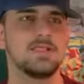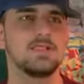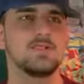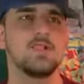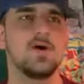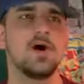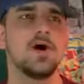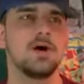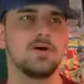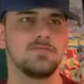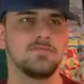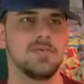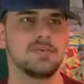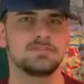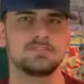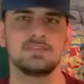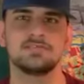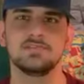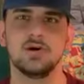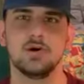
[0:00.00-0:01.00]
love
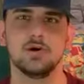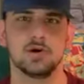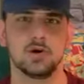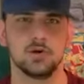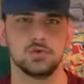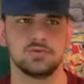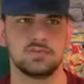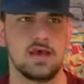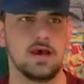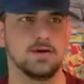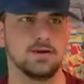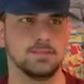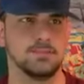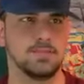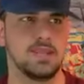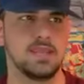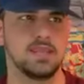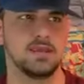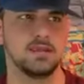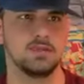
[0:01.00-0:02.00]
that they don't go down
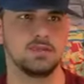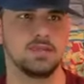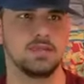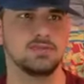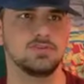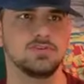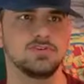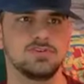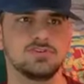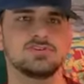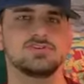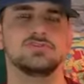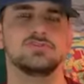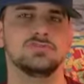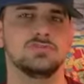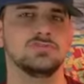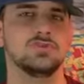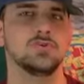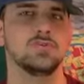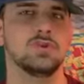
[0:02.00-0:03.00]
immediately,
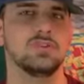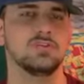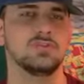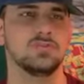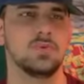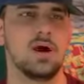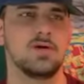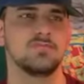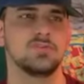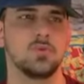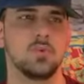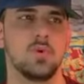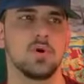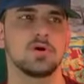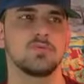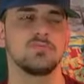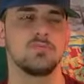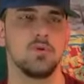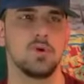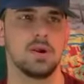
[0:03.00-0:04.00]
and you really do have to work
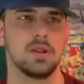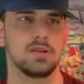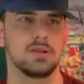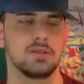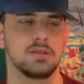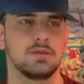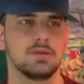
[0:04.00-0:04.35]
for it.